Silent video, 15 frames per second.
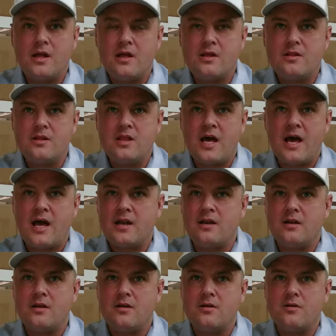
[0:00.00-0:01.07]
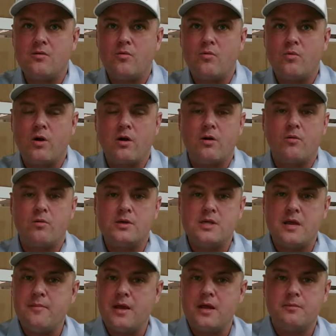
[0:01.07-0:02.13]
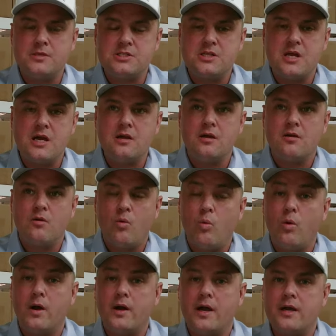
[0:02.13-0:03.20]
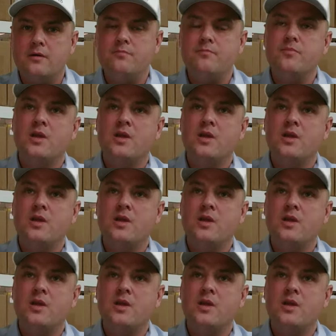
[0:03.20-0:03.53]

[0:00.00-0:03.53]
where it made a mistake, one item.